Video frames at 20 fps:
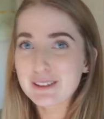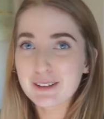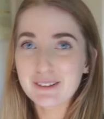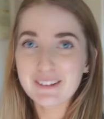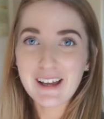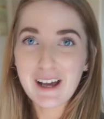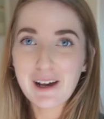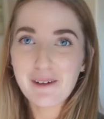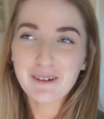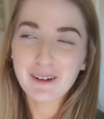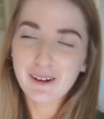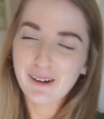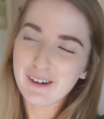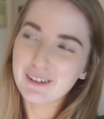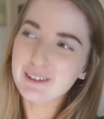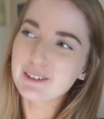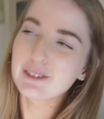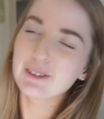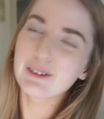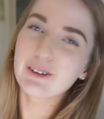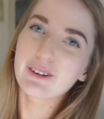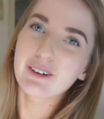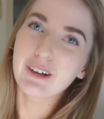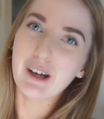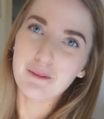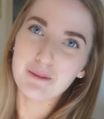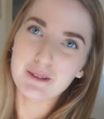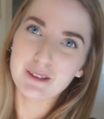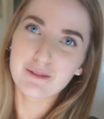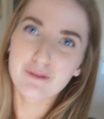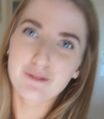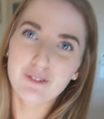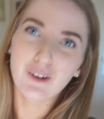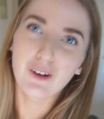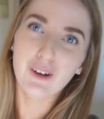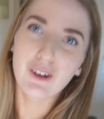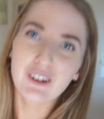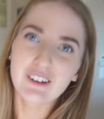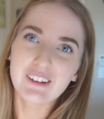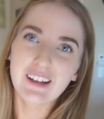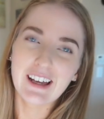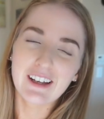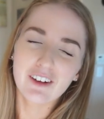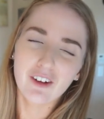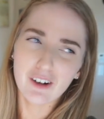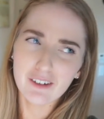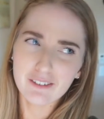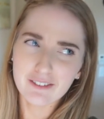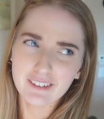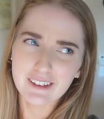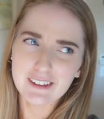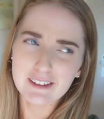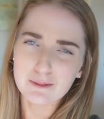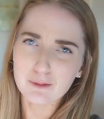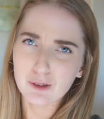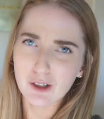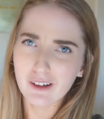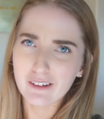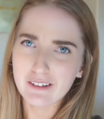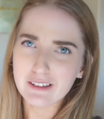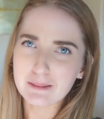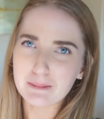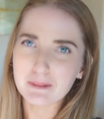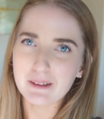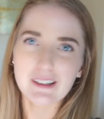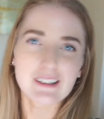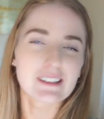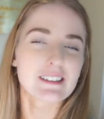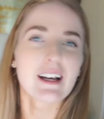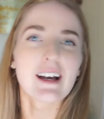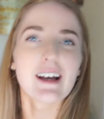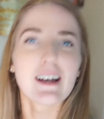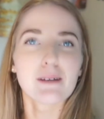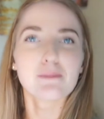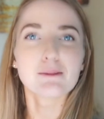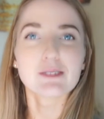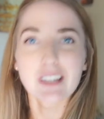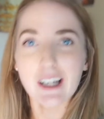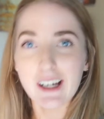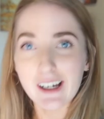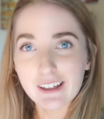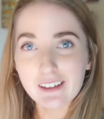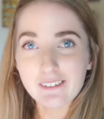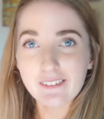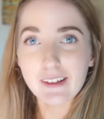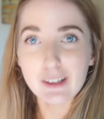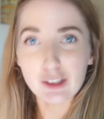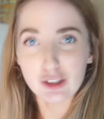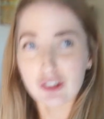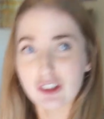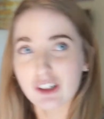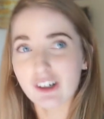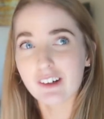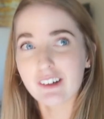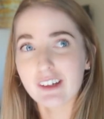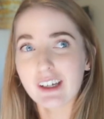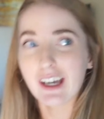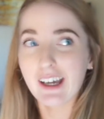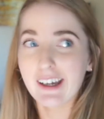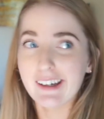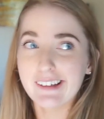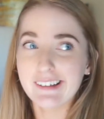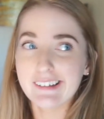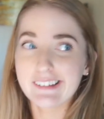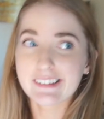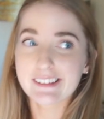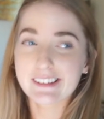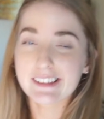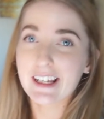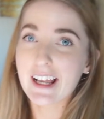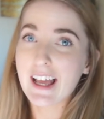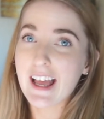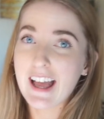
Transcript: So now we're going to grab some food and hopefully some clothes because I'm dying of heat stroke, and